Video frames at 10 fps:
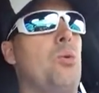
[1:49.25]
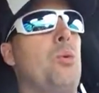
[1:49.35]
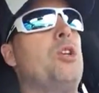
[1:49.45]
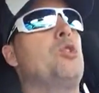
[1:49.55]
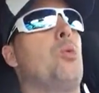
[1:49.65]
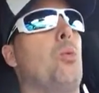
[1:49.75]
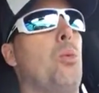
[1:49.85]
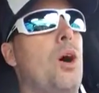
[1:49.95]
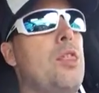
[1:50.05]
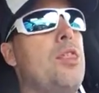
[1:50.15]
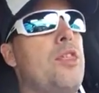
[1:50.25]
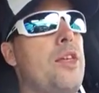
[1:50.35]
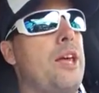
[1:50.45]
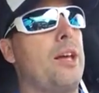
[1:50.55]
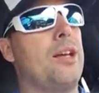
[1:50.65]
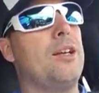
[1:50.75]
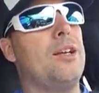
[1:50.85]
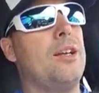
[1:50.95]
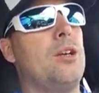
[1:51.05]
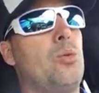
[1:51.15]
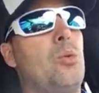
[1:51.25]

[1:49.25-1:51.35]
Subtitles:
which one thing